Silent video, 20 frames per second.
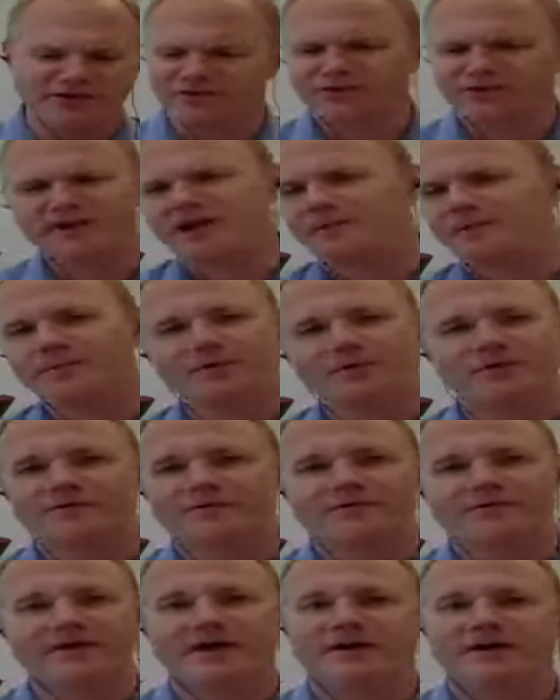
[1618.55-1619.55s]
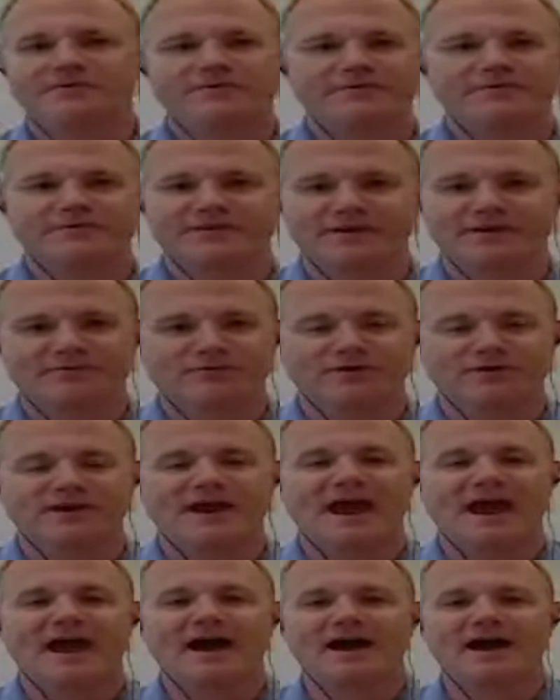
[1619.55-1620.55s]
There's a number of, of
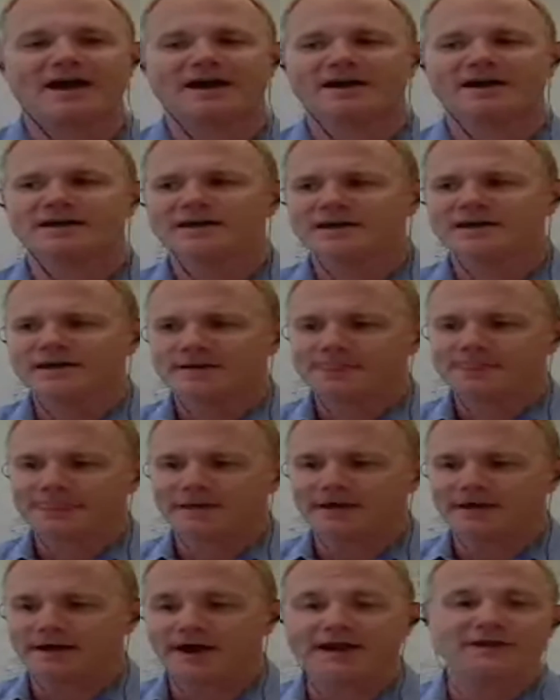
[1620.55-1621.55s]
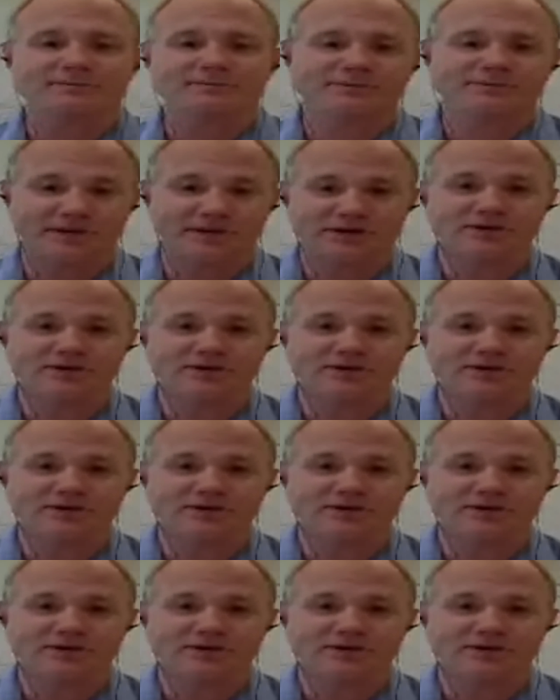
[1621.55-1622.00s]
different uh, items that